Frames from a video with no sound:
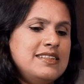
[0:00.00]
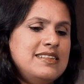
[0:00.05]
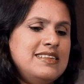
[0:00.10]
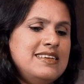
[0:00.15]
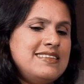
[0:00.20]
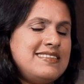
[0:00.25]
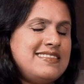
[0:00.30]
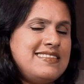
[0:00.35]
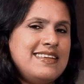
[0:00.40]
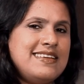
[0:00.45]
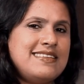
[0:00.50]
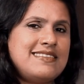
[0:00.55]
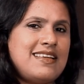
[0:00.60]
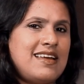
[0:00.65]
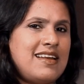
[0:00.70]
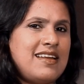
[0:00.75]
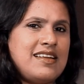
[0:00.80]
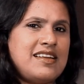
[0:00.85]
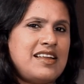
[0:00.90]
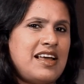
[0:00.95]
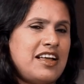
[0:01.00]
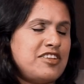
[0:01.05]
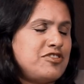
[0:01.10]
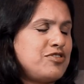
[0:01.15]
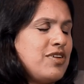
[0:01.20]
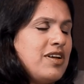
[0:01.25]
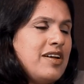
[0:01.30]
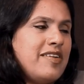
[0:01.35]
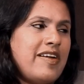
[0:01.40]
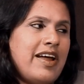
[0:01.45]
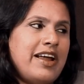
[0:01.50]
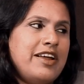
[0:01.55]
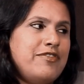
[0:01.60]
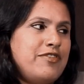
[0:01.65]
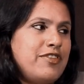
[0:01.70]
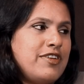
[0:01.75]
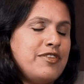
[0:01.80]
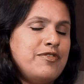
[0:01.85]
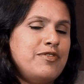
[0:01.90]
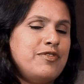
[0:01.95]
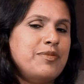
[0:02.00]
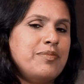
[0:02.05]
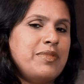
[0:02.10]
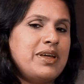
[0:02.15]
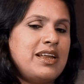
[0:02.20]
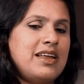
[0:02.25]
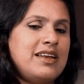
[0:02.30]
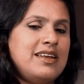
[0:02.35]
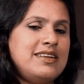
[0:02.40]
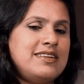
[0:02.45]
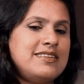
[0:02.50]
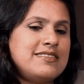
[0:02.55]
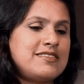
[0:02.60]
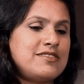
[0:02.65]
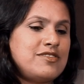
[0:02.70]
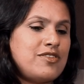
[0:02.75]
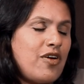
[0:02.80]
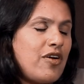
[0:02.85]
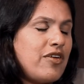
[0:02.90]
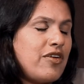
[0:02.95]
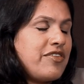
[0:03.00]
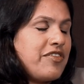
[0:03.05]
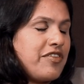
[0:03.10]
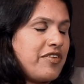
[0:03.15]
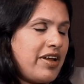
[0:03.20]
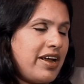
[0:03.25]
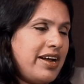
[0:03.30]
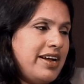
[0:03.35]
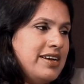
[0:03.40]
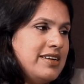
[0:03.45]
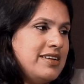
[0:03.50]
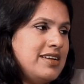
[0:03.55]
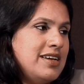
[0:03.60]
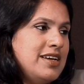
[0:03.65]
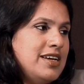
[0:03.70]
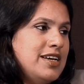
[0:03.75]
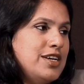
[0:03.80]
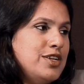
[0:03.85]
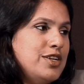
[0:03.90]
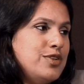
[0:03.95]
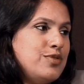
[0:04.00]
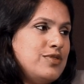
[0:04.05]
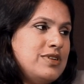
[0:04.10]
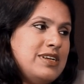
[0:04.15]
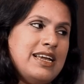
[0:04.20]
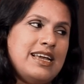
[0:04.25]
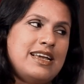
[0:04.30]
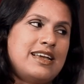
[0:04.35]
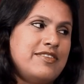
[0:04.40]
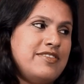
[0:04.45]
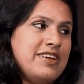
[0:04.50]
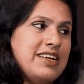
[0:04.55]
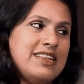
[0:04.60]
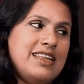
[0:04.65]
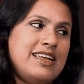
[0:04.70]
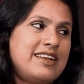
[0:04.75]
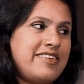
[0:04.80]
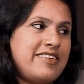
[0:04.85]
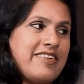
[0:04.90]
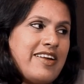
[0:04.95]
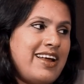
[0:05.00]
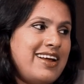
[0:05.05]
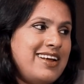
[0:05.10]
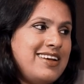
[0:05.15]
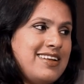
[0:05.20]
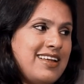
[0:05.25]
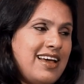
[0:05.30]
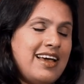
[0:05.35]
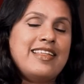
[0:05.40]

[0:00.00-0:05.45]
these things are a natural right for a woman, and it is not right to take away that right.